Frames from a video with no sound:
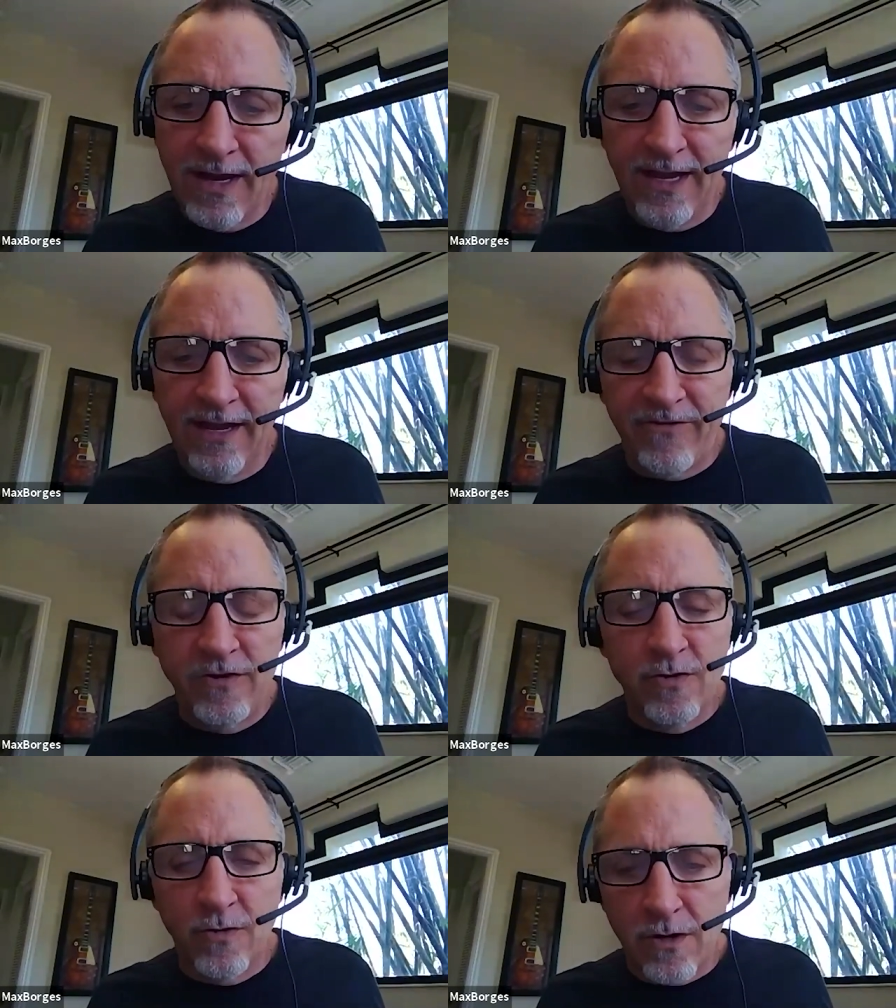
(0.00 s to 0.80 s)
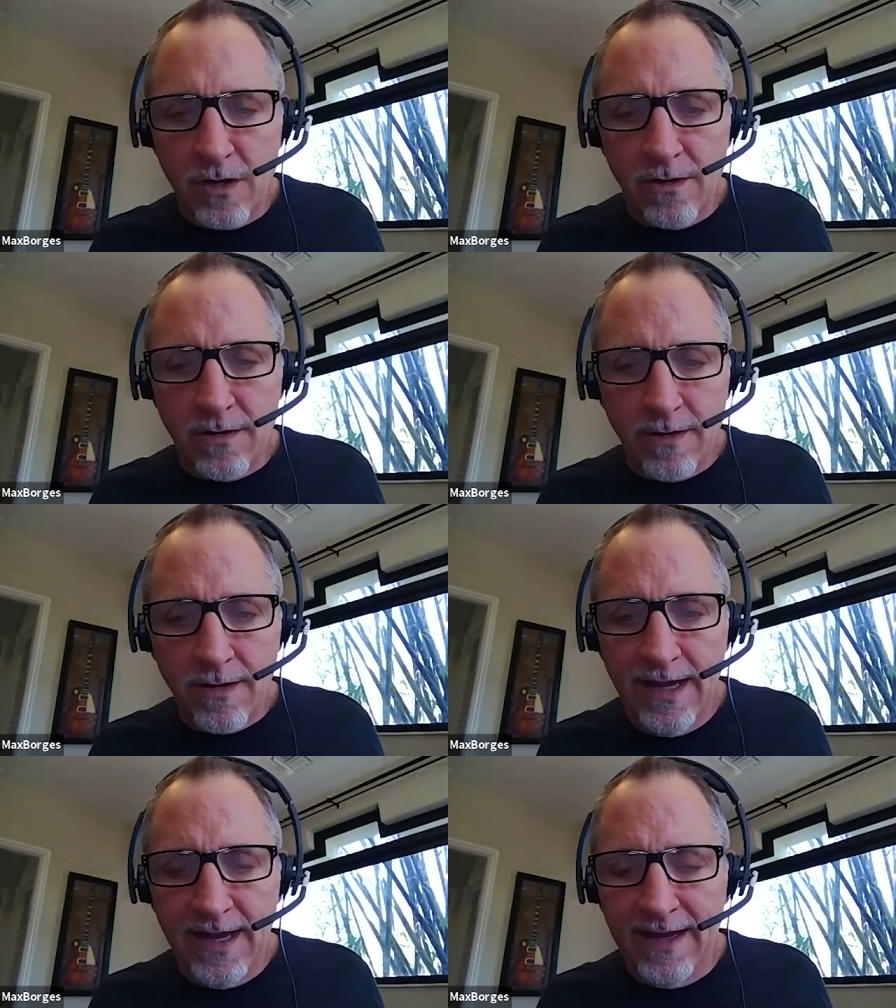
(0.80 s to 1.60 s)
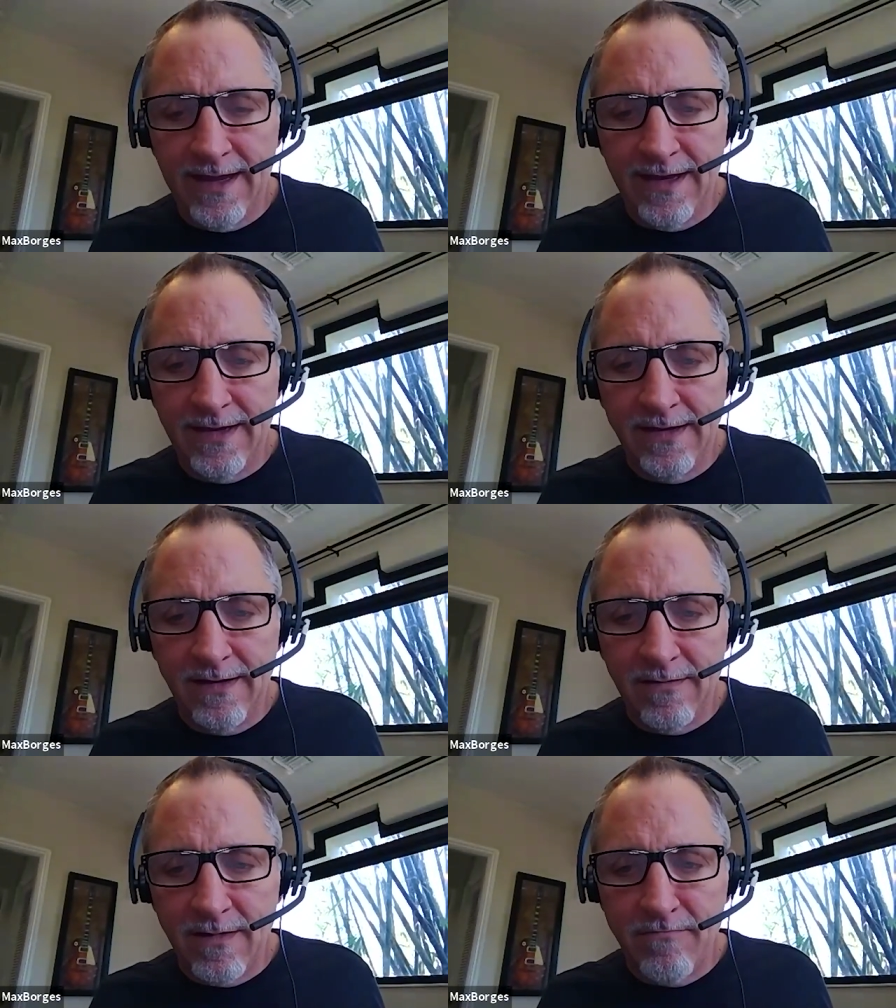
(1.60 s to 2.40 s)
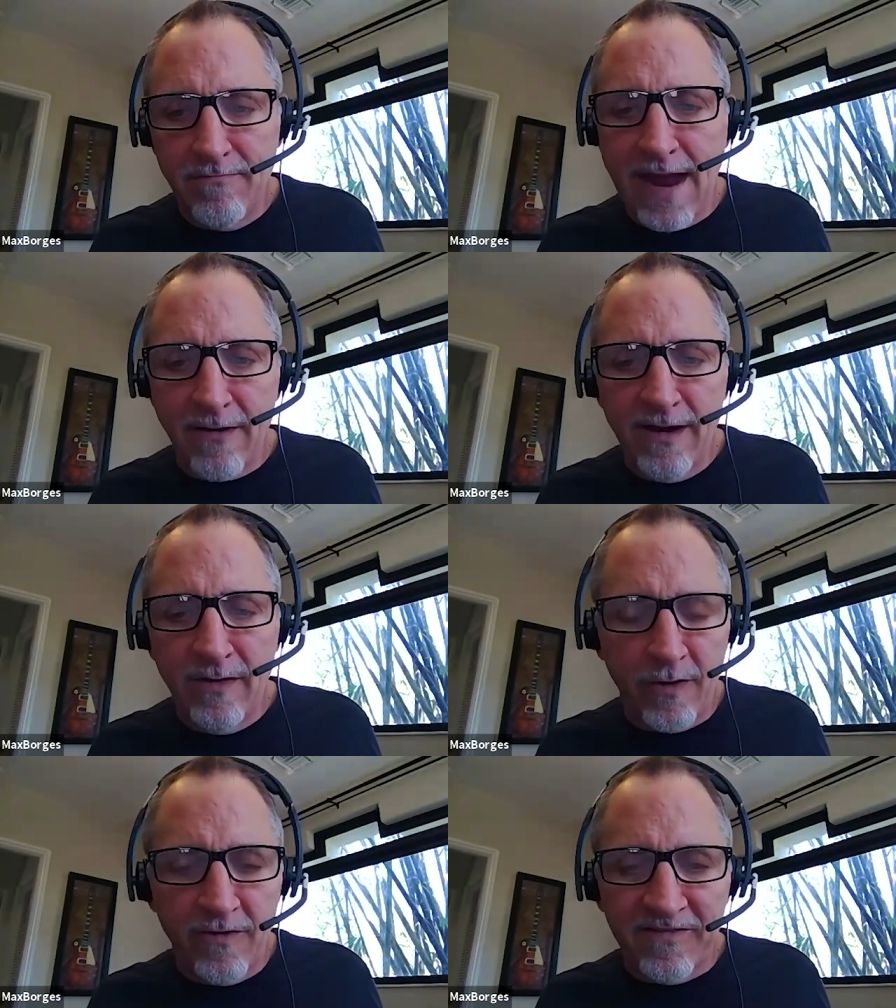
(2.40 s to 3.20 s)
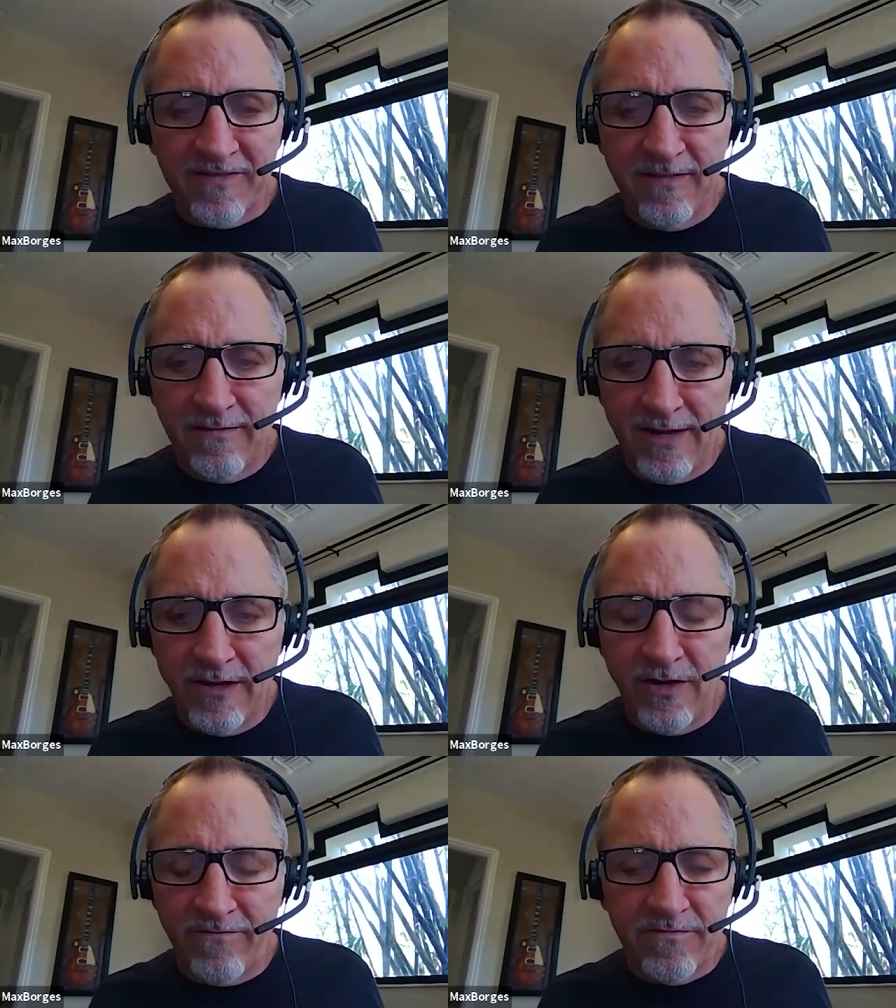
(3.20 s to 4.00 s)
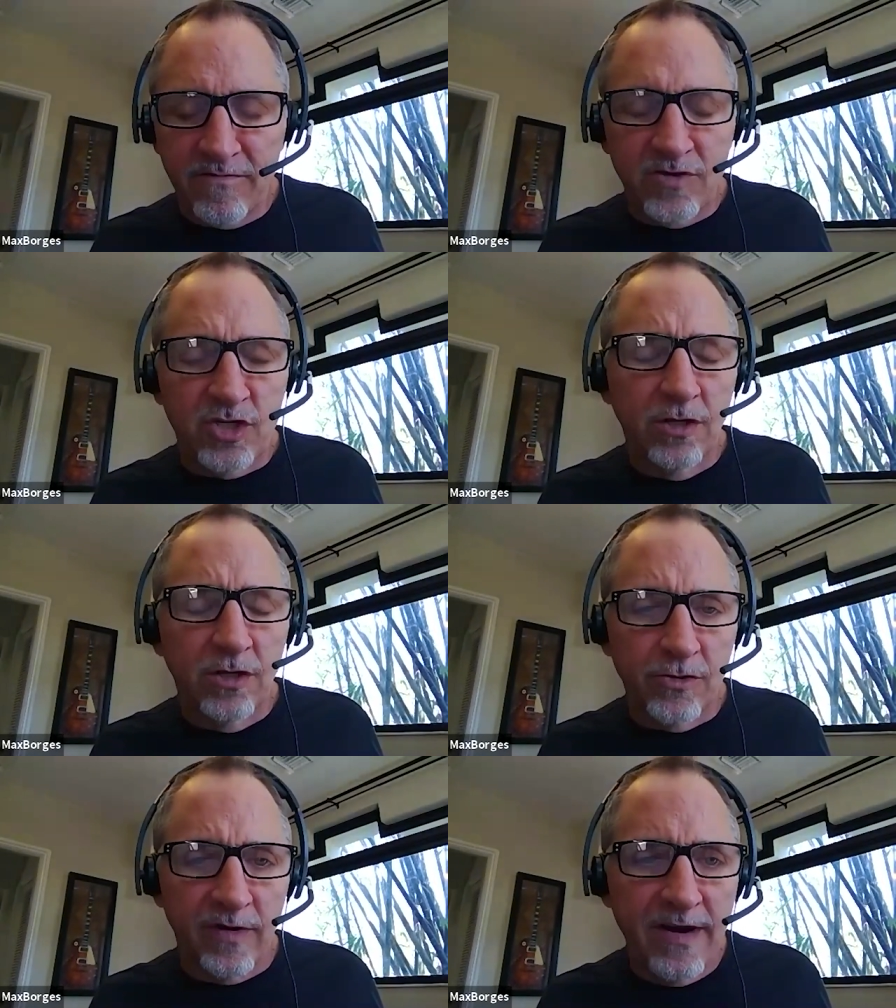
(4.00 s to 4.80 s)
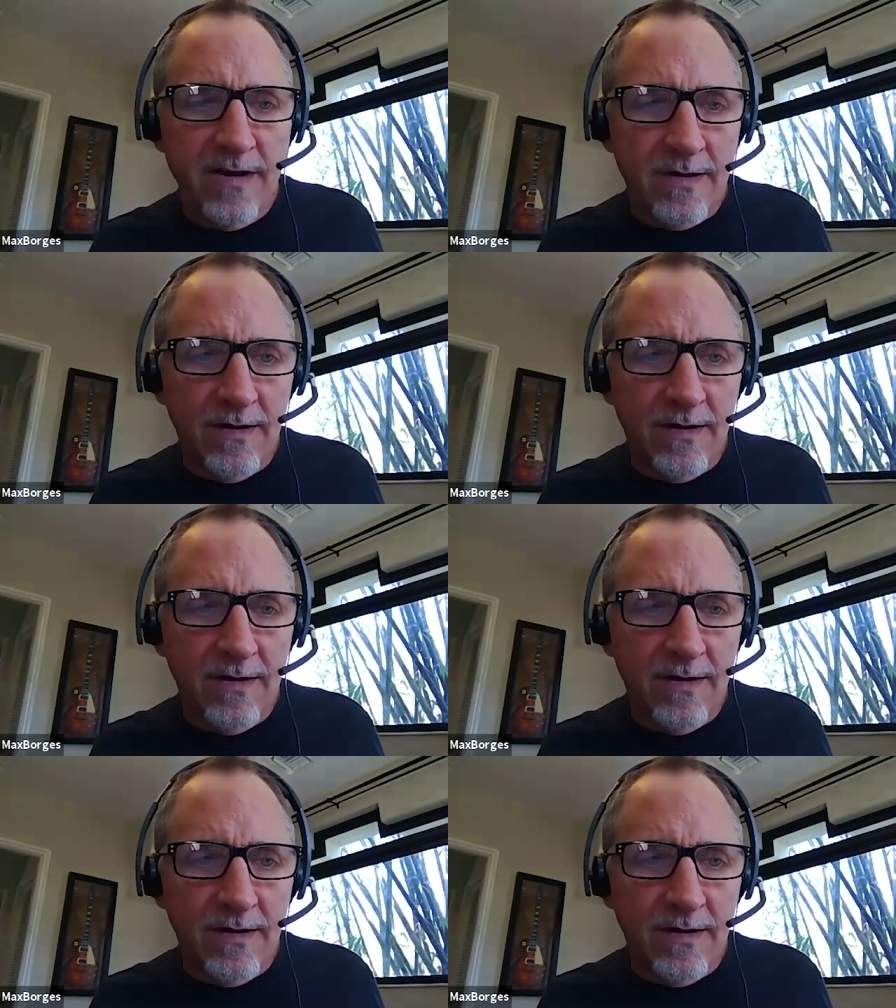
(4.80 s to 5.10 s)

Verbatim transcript: If you're a married person and you have children,